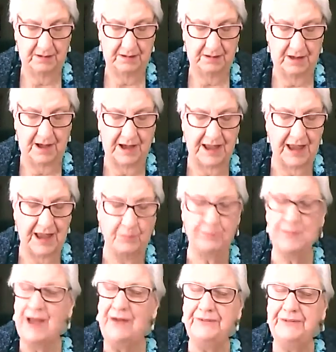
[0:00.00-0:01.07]
I am
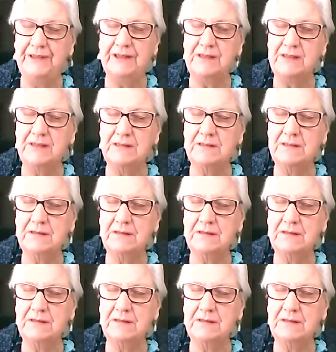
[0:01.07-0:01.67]
boundless.